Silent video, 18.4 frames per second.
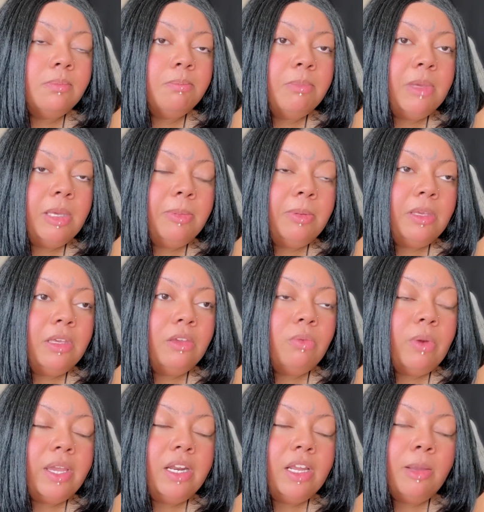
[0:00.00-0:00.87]
maybe
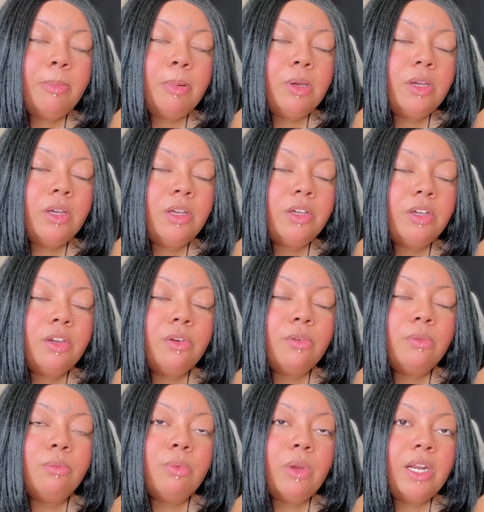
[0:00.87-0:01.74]
writing a book
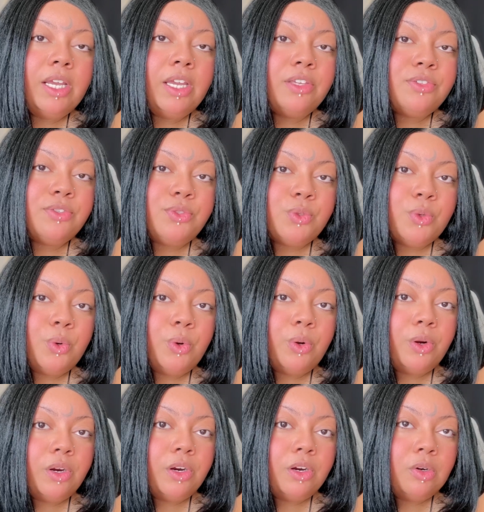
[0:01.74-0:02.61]
or running a
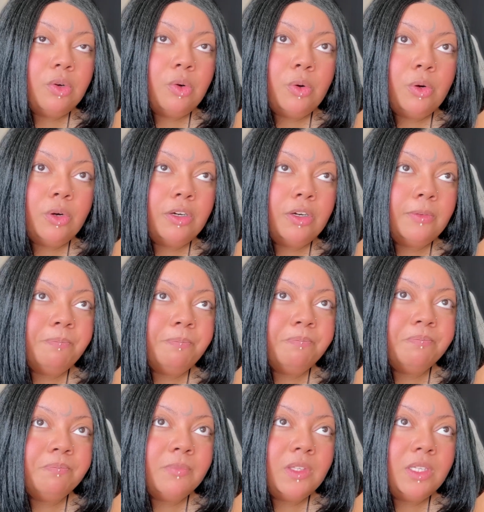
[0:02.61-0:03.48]
store or
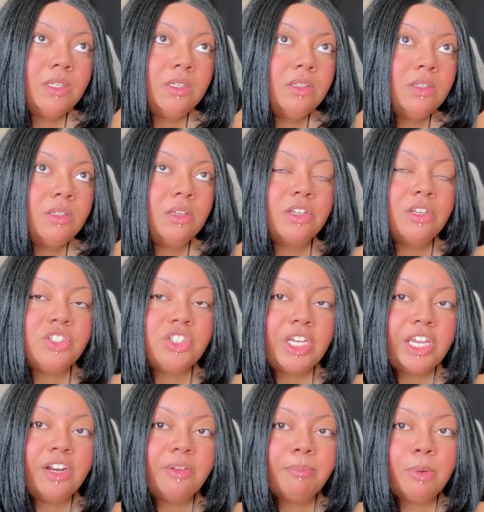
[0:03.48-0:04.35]
a
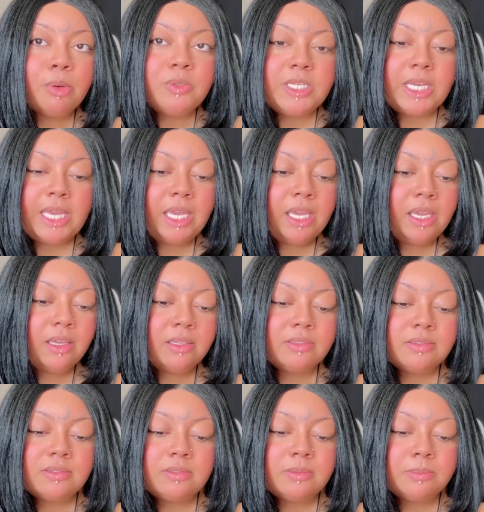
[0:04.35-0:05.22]
chain of
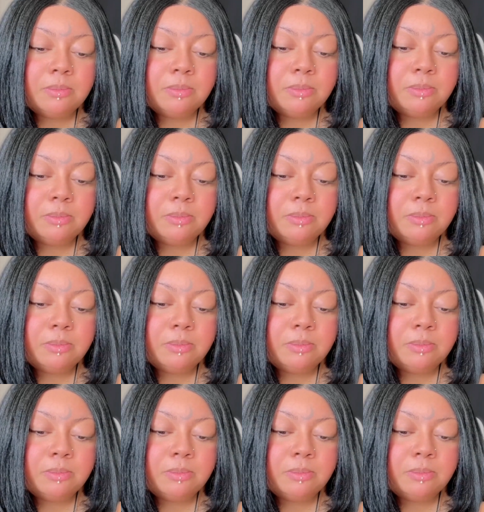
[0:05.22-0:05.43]
bodegas,